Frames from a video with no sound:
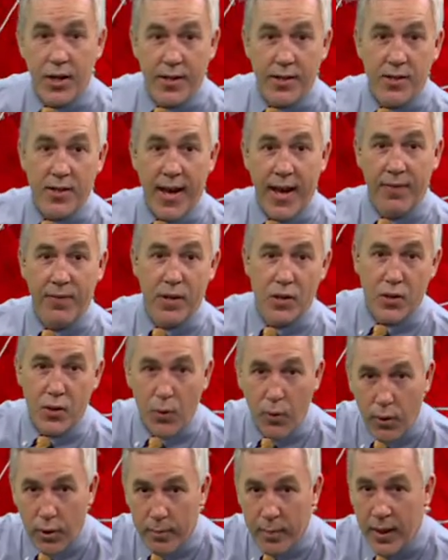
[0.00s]
inside the
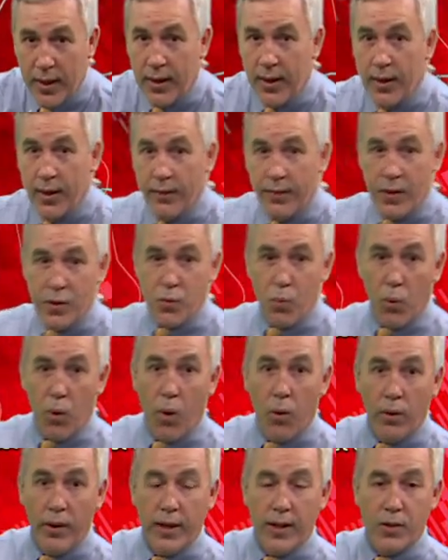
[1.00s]
storm that's
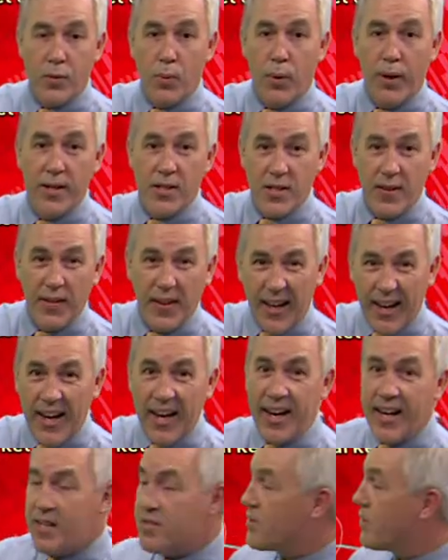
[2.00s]
rolling its way to the
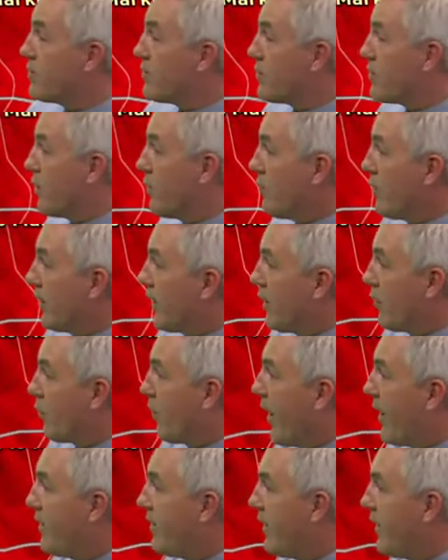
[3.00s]
east. So again,
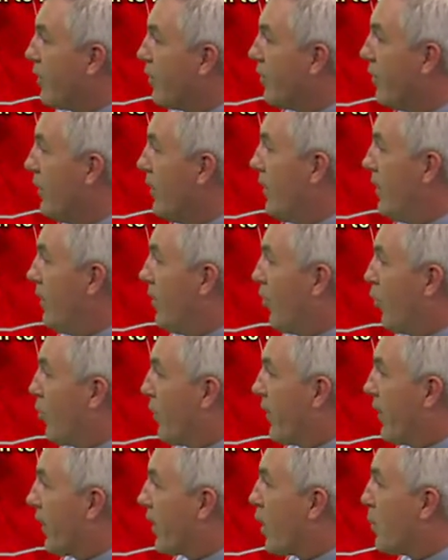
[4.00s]
right near or
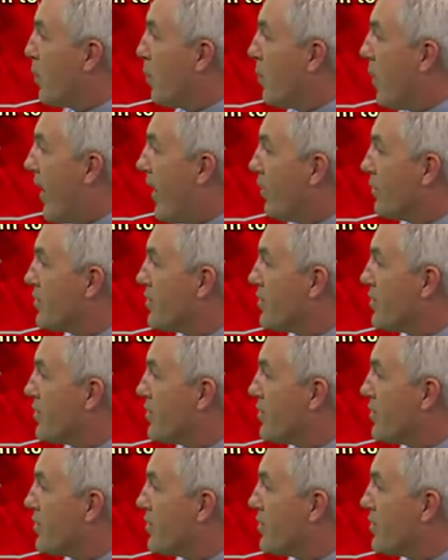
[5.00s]
within a couple miles